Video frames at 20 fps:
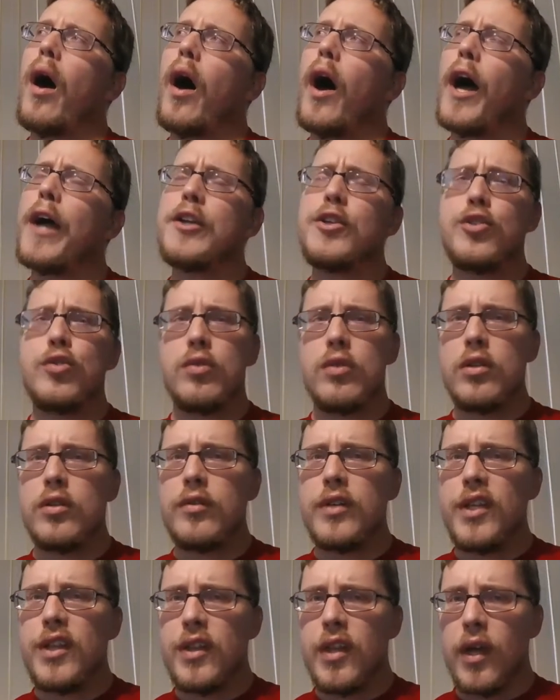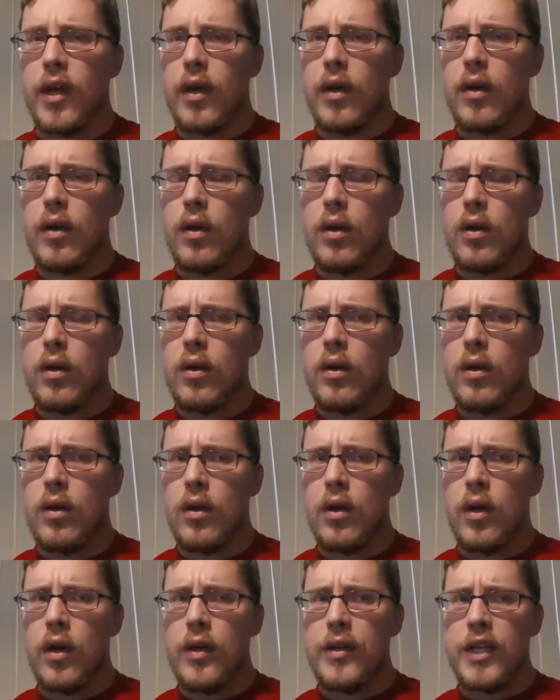I truly think
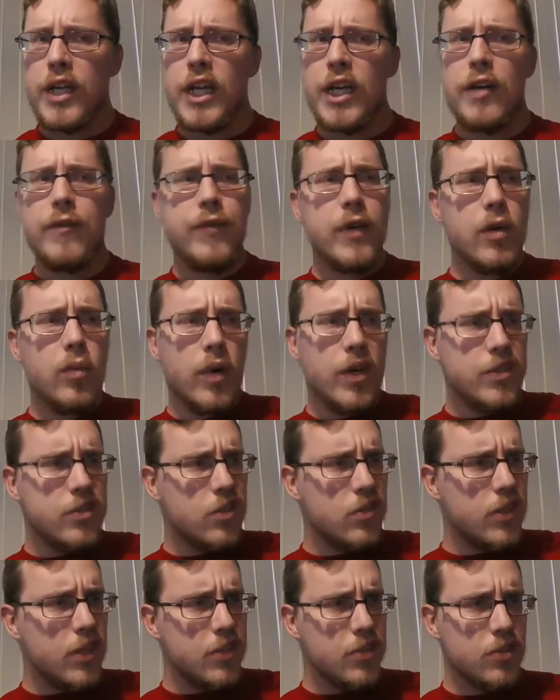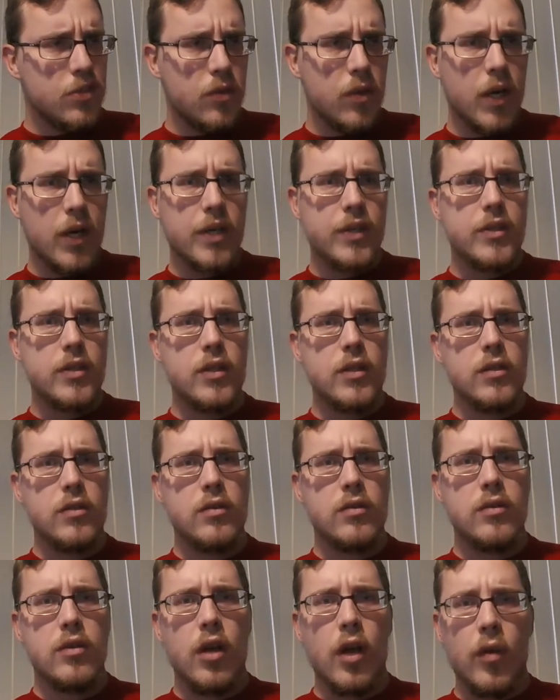that if we went in this
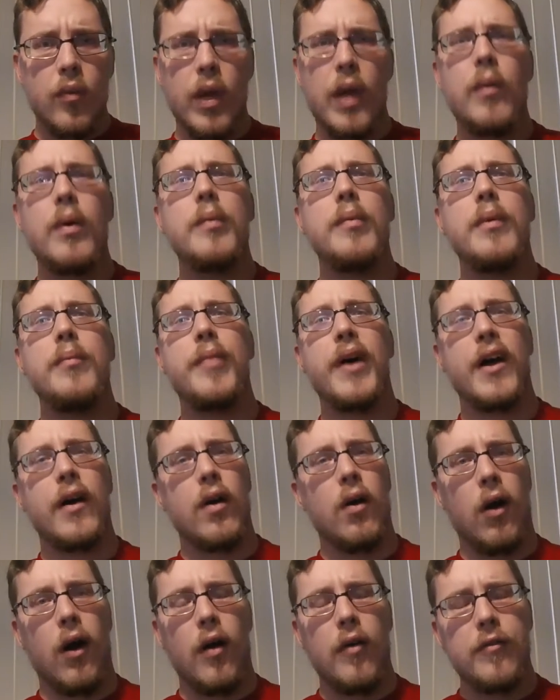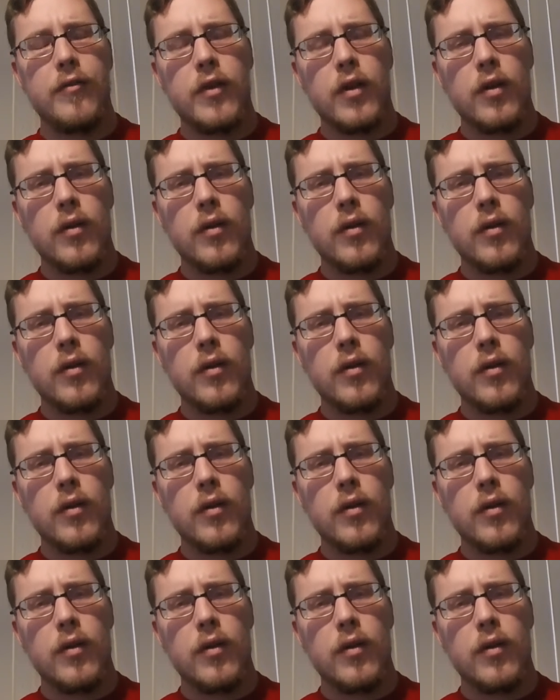direction, we would be better off.